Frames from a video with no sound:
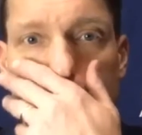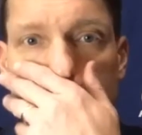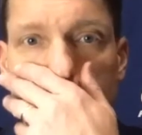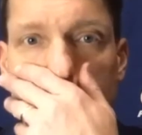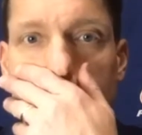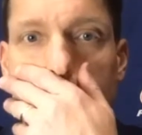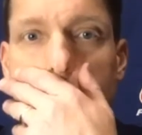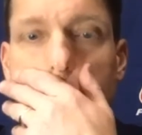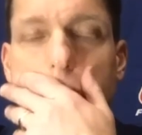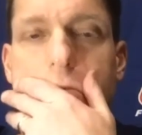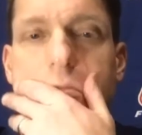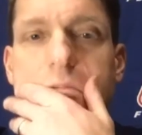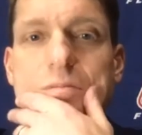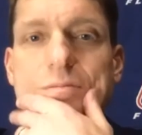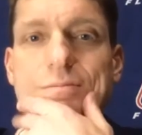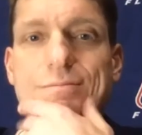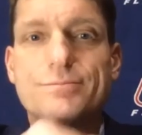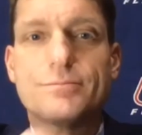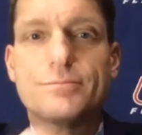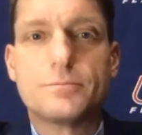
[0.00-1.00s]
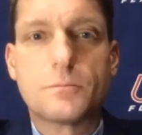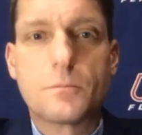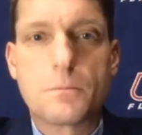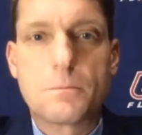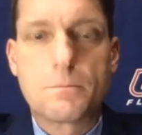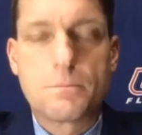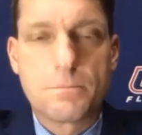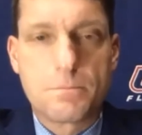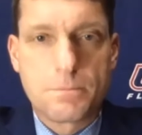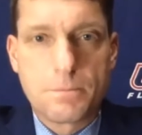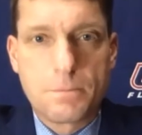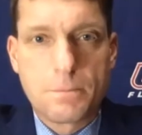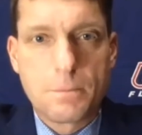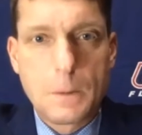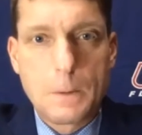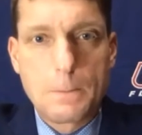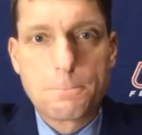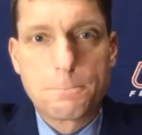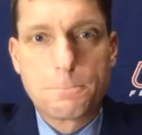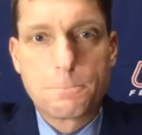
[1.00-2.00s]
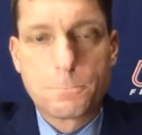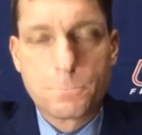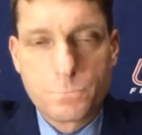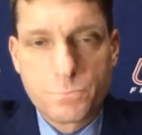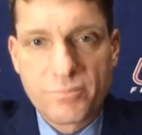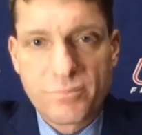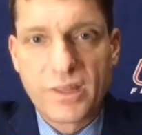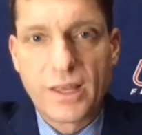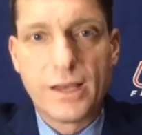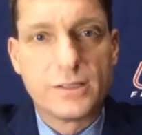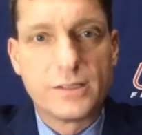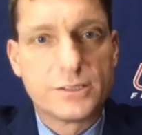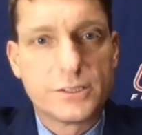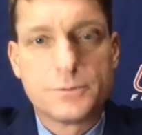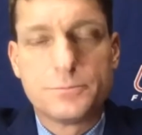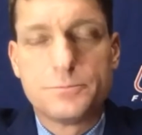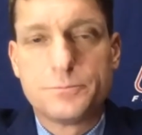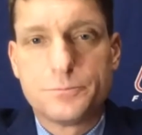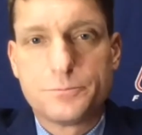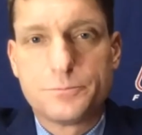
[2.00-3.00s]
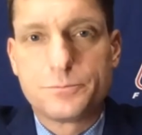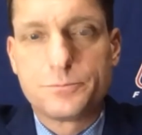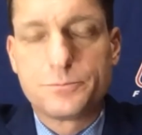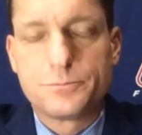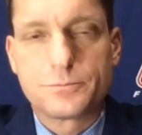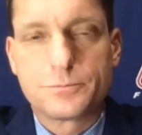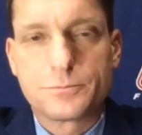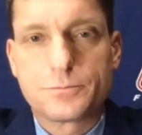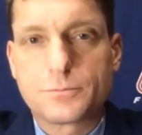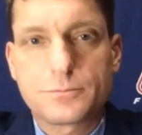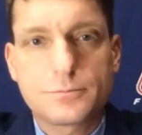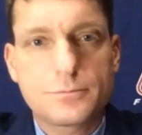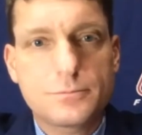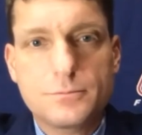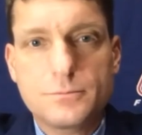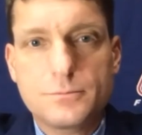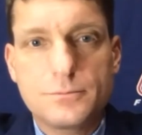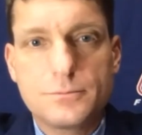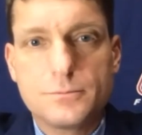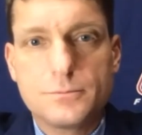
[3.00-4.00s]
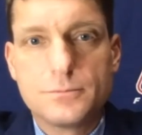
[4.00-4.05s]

the passing of former UIC head coach Jimmy Collins. As someone who grew up in the